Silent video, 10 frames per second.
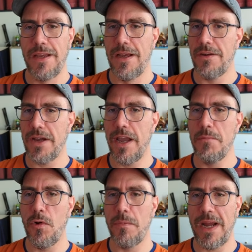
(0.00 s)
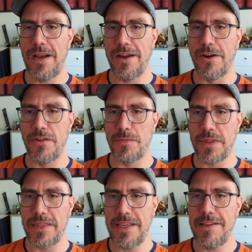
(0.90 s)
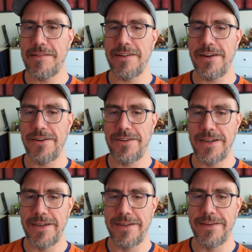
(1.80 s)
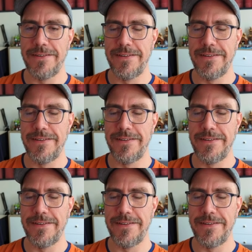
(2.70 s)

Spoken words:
Okay, more mallards, but these are